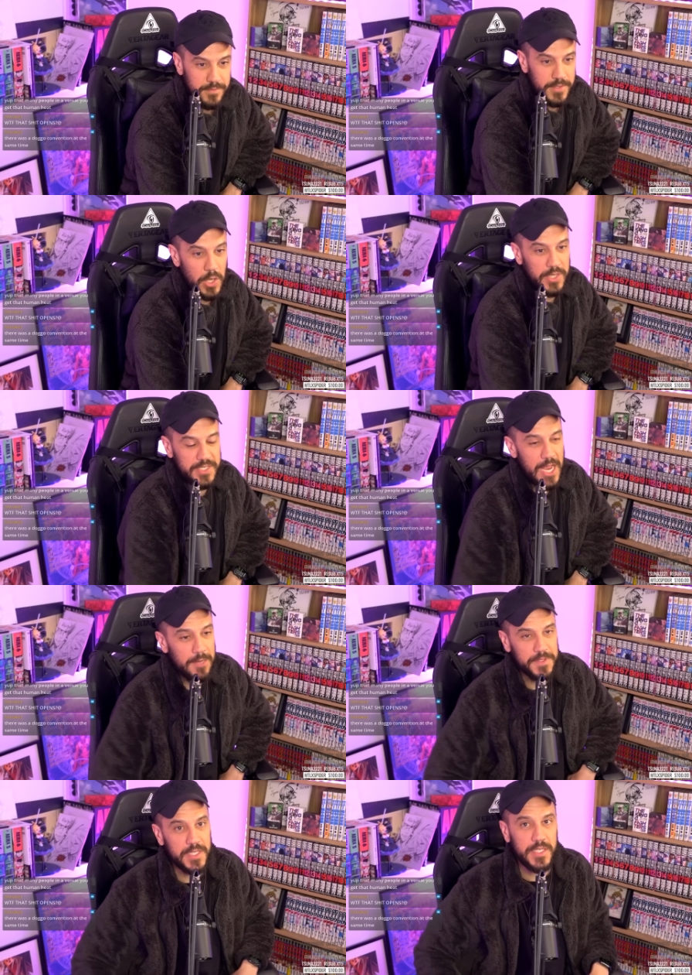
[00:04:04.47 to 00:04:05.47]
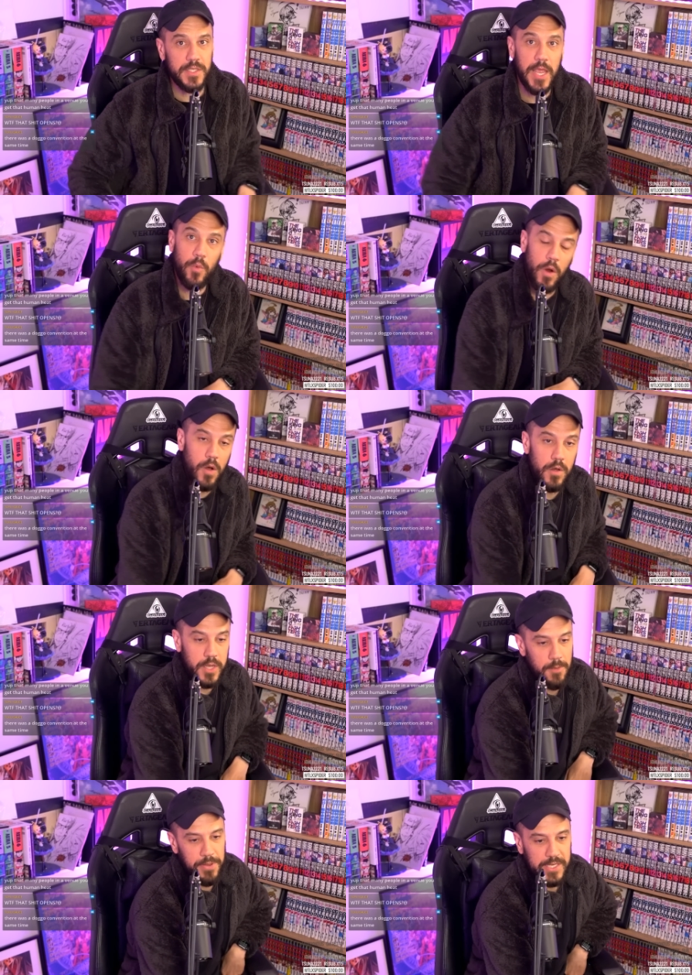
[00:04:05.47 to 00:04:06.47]
So the setups, this is like where all the
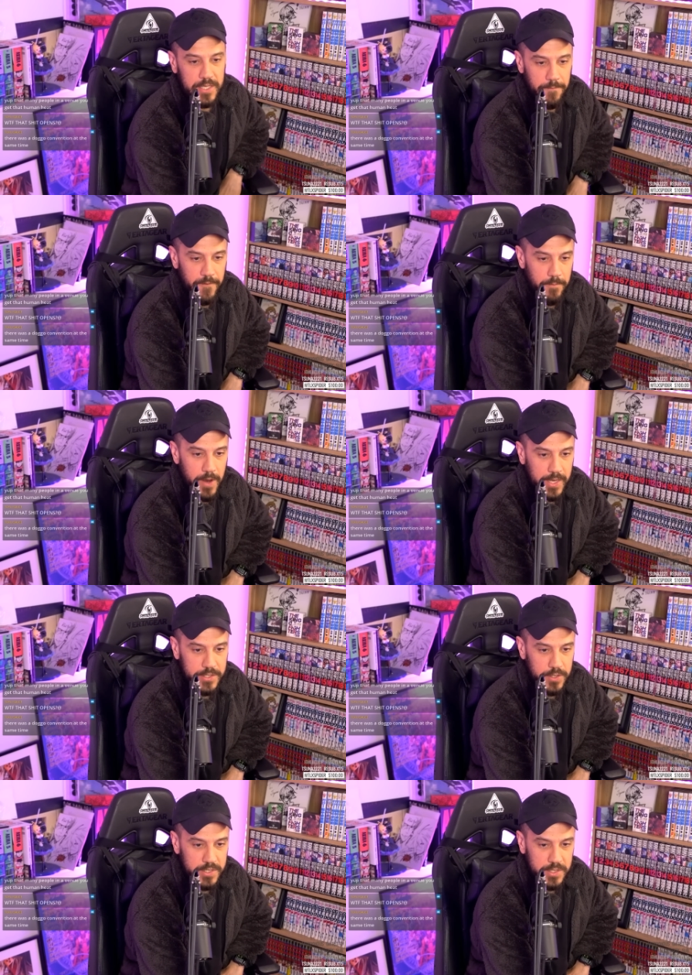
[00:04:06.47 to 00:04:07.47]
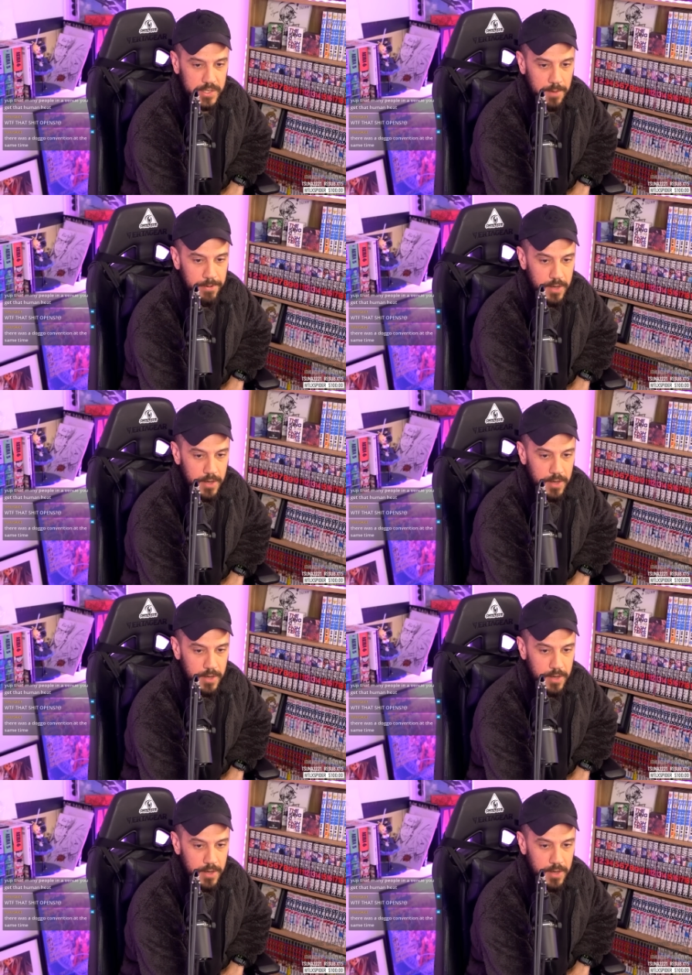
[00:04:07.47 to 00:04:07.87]
complaints come from, right? So this is like